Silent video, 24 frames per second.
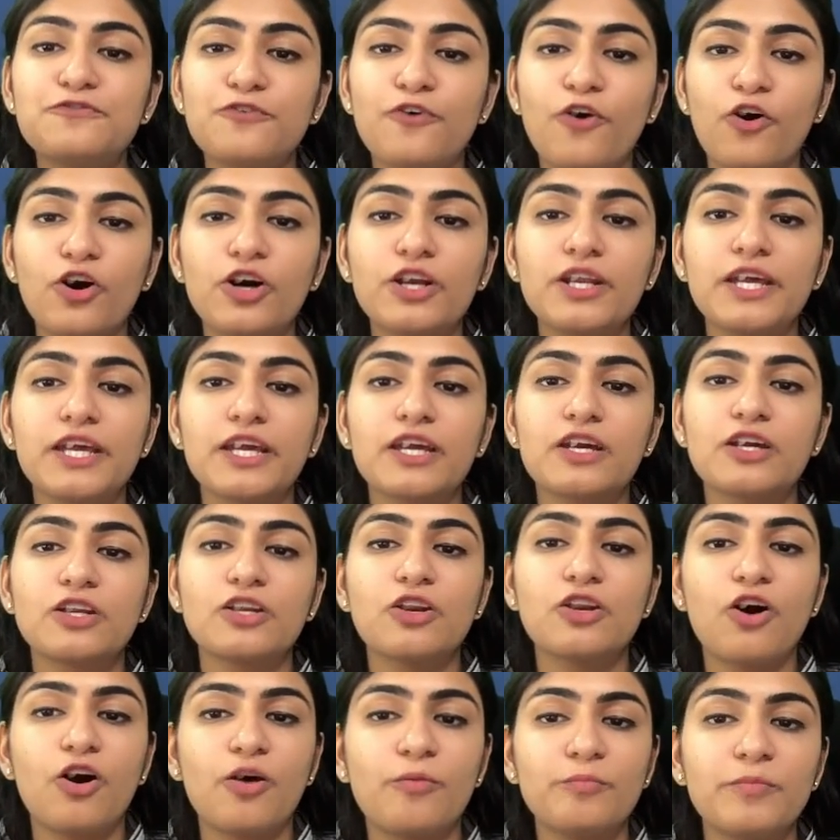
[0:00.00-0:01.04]
for
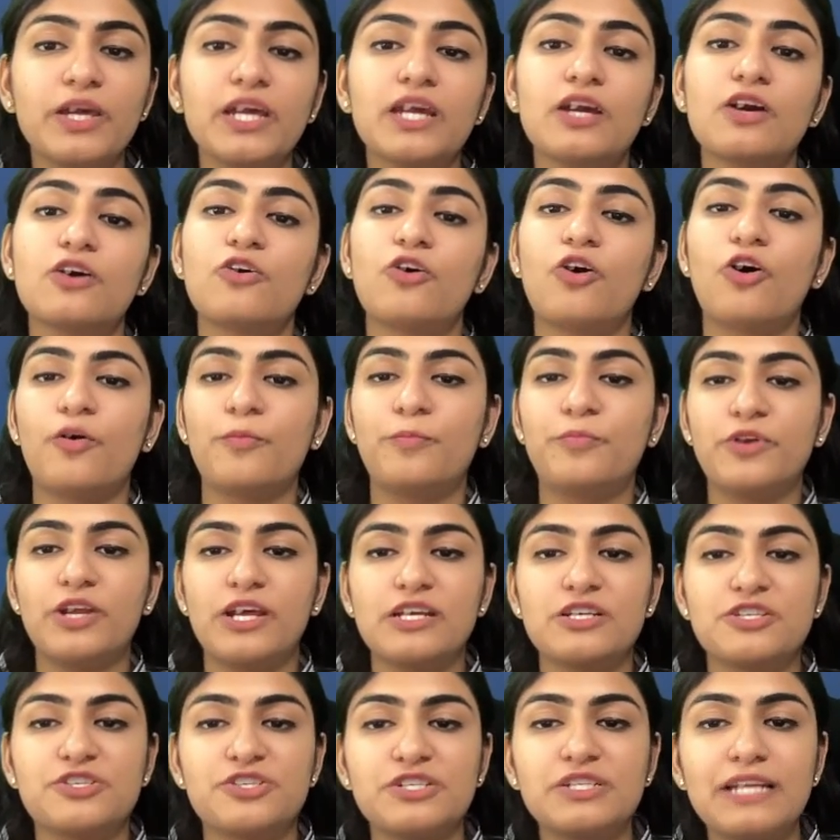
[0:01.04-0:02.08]
Economic
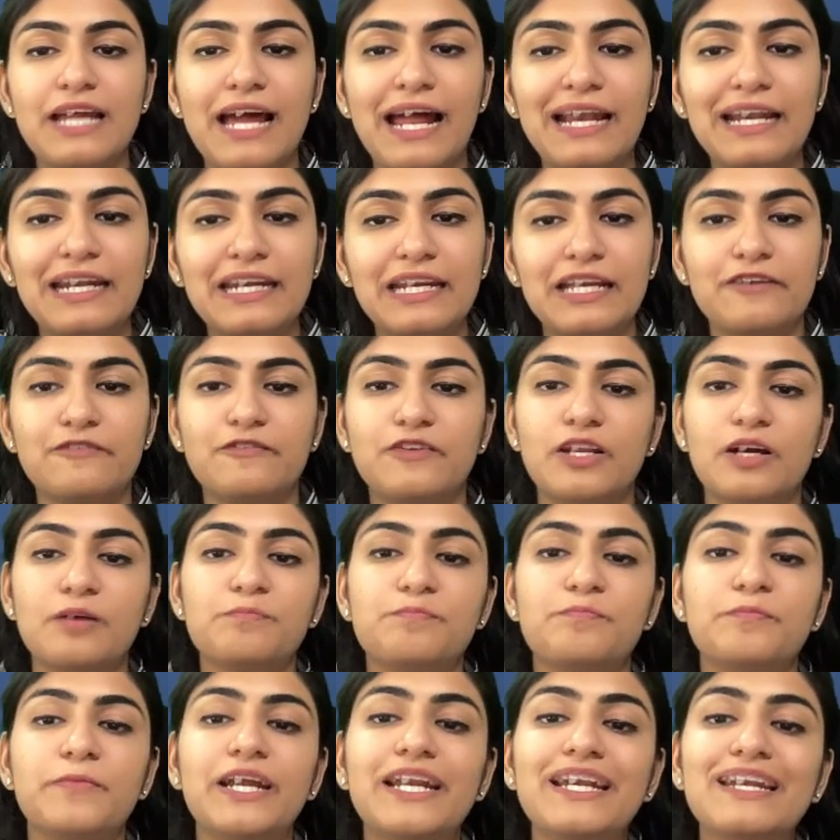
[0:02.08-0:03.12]
Cooperation and
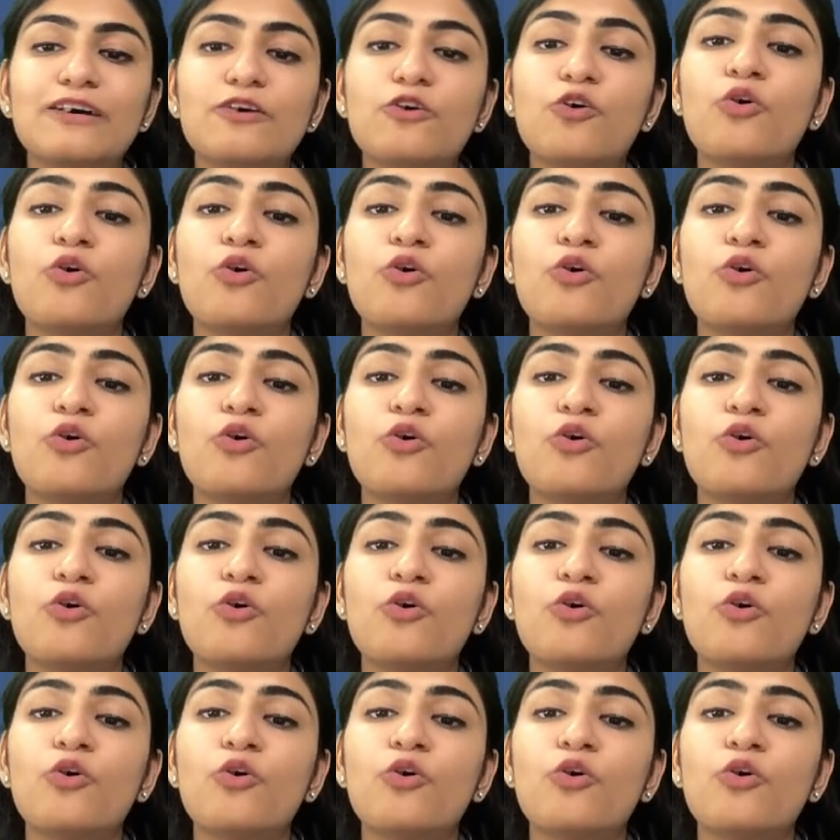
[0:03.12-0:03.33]
Development,